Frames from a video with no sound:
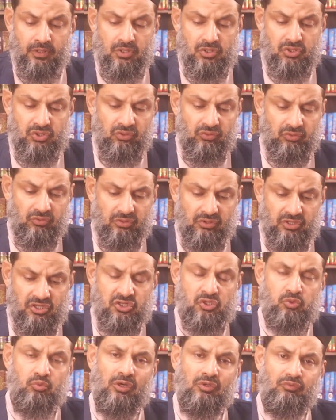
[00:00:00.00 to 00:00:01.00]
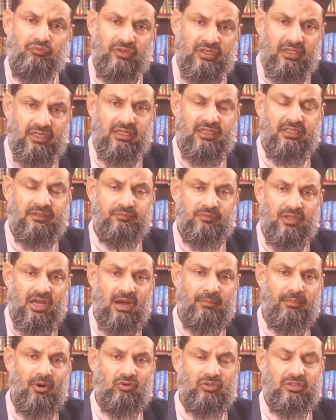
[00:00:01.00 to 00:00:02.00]
So this is what we learn
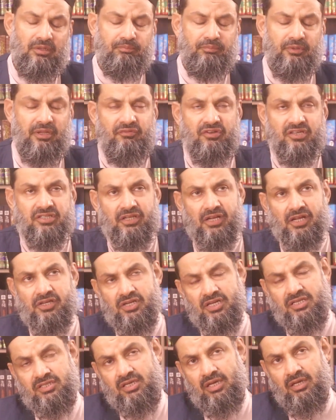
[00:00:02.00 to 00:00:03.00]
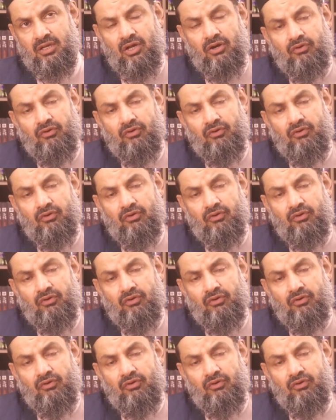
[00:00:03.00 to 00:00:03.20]
about the previous nations